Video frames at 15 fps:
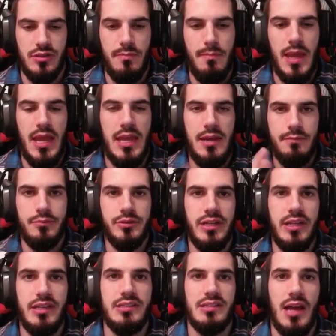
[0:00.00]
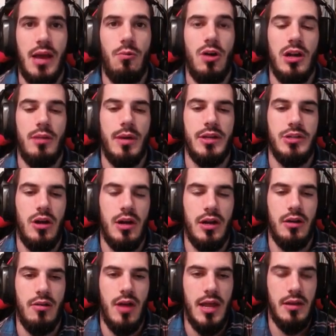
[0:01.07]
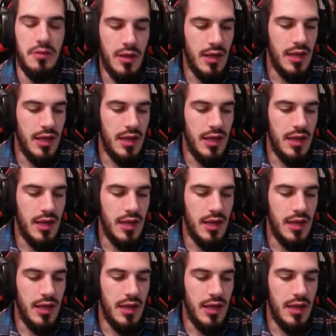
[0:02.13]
the main bleeds I want on my target, right?